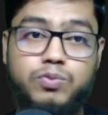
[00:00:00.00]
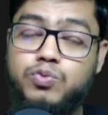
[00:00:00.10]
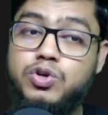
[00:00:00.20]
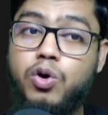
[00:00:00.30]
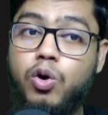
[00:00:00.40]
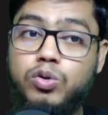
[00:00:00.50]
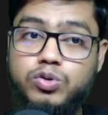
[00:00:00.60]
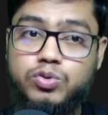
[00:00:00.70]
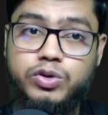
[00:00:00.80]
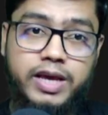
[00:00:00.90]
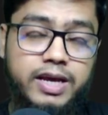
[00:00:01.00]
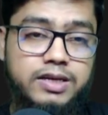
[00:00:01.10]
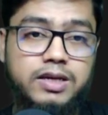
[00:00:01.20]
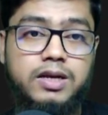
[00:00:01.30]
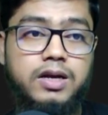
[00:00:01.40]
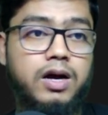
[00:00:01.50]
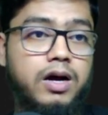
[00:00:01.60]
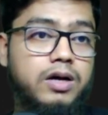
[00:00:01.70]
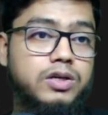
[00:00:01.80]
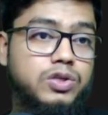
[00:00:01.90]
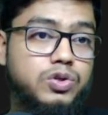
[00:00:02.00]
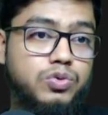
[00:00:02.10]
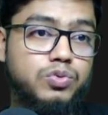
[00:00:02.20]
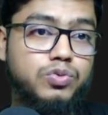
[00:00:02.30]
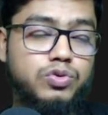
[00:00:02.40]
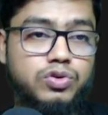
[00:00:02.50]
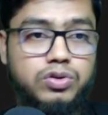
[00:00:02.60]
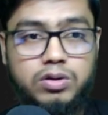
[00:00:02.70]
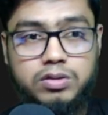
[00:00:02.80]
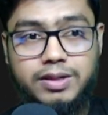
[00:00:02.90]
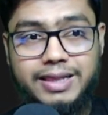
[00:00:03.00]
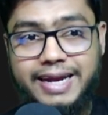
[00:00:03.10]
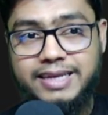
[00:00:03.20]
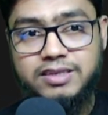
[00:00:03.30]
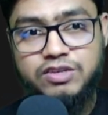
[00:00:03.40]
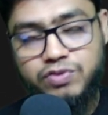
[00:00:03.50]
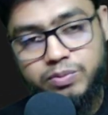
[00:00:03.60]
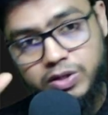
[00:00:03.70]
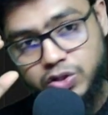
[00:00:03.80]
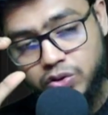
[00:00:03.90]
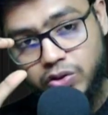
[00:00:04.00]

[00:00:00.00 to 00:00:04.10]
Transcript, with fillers: We also can use the latest information,